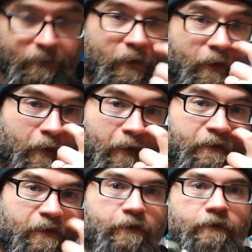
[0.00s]
But I
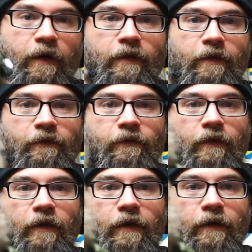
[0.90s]
have this
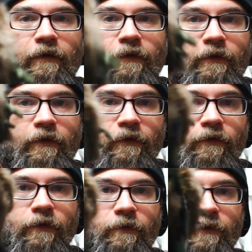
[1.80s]
Frankenstein,
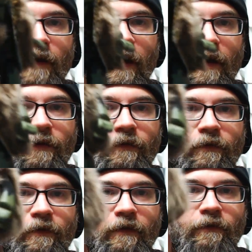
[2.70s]
these little
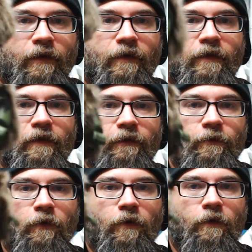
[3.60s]
guys. Things like
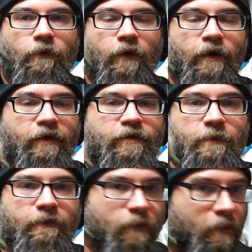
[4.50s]
this were all the
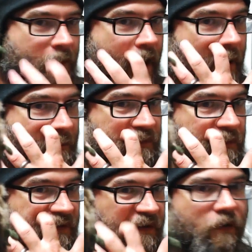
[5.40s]
rage before Pops
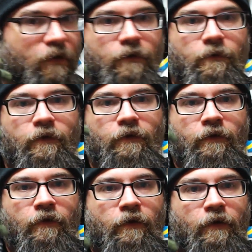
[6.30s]
really caught on.
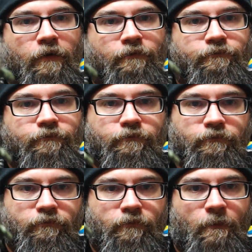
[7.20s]

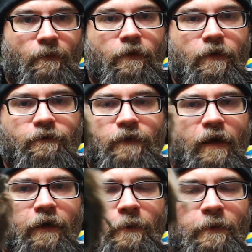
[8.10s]
You could
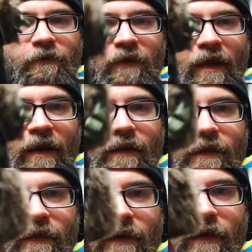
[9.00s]
find almost
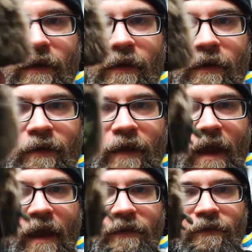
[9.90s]
anything
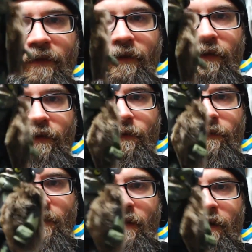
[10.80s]
cast in
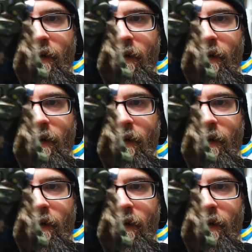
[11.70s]
little